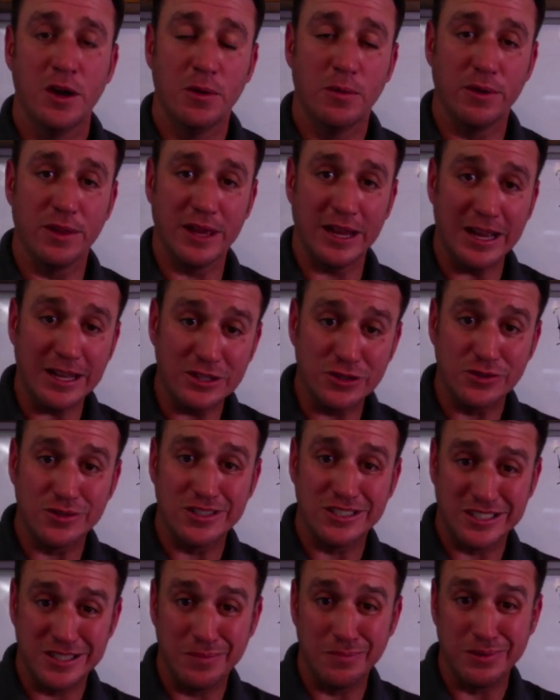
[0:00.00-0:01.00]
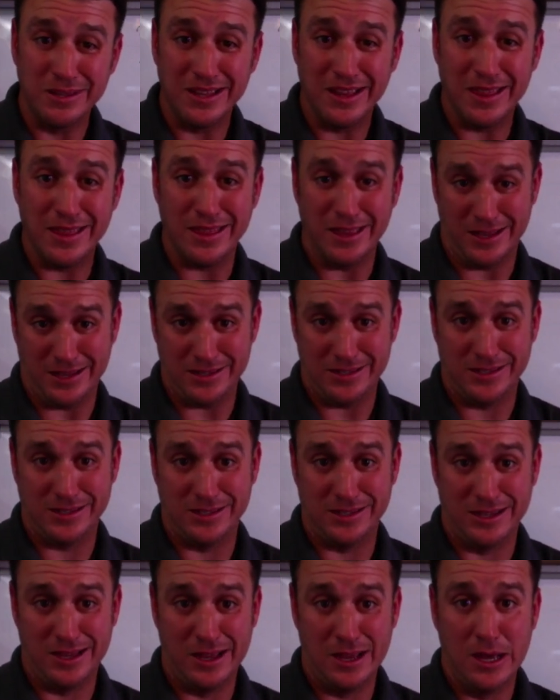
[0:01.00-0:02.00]
Well, the answer is simply
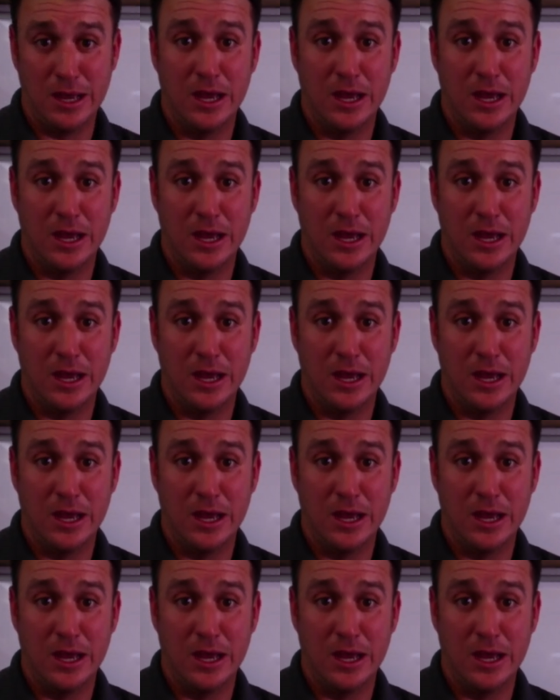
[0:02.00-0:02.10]
this.